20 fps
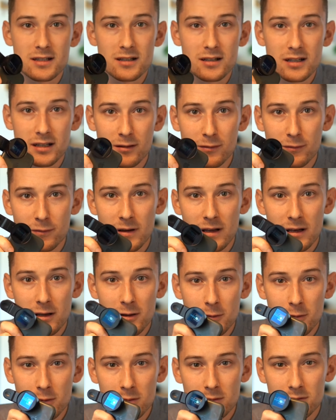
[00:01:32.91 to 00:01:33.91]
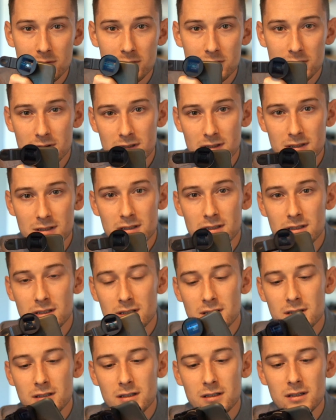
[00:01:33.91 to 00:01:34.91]
little fellow.
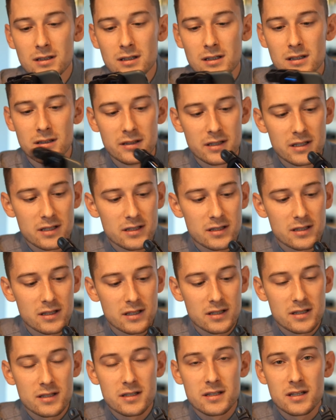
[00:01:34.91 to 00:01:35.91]
This is